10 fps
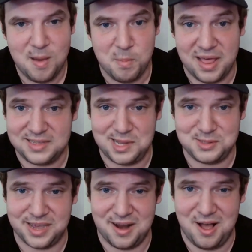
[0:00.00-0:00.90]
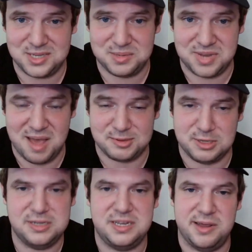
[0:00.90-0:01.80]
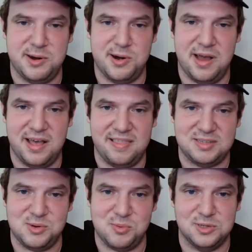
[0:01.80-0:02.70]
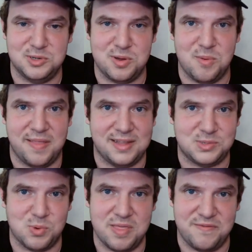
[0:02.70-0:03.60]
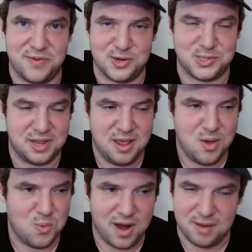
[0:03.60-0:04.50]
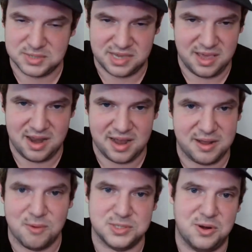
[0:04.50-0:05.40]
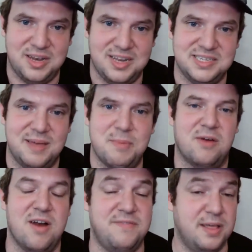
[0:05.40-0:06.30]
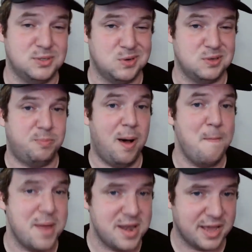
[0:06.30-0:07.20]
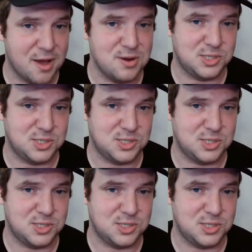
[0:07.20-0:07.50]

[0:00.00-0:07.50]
but that sounds like an awesome time. It's good to hear that SeaWorld's doing well. That's one of the first. When I was a kid, I'd always go to Disney, and my grandfather was always pumping to go to